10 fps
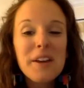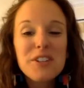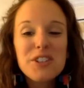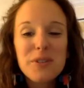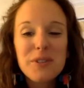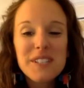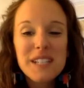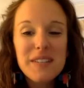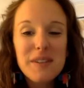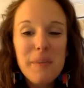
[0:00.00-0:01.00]
She
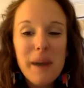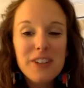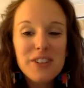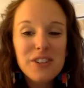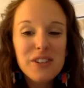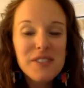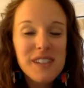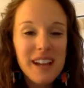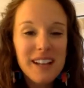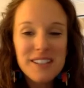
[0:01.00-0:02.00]
received a Bachelor of
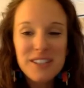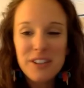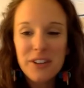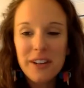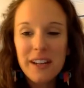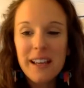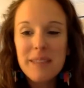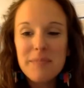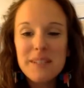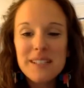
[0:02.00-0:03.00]
Science degree
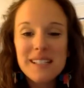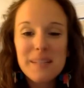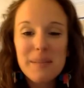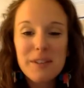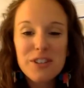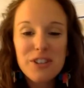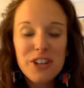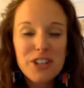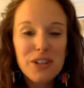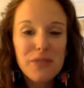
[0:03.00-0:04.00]
in Business
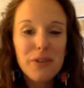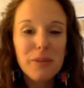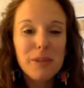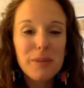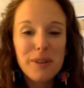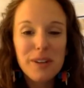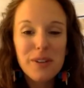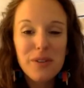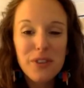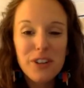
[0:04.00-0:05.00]
Administration from Liberty
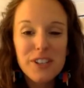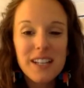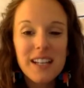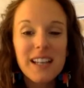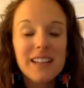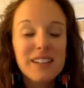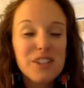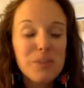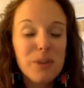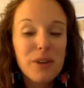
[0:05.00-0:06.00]
University in
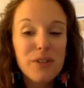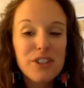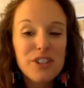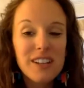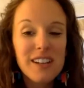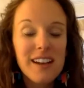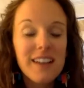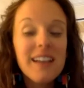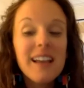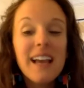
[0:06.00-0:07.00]
Lynchburg, Virginia
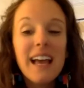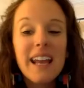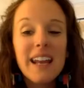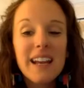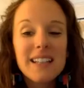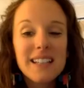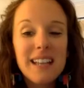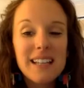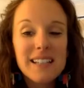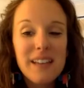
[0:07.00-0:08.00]
in
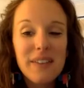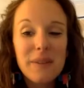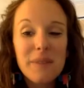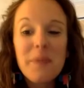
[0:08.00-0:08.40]
1987.